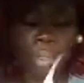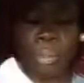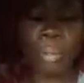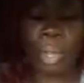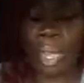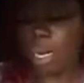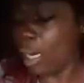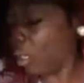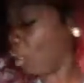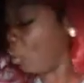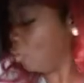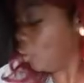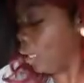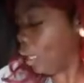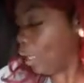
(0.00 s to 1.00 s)
You got to
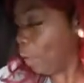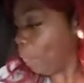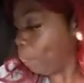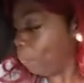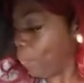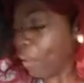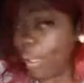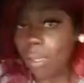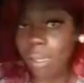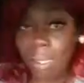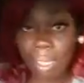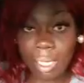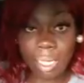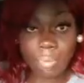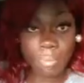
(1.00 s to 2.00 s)
know that
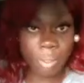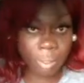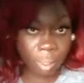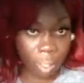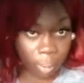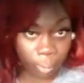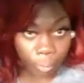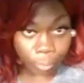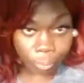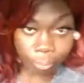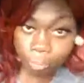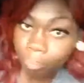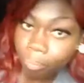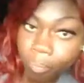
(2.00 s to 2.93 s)
even though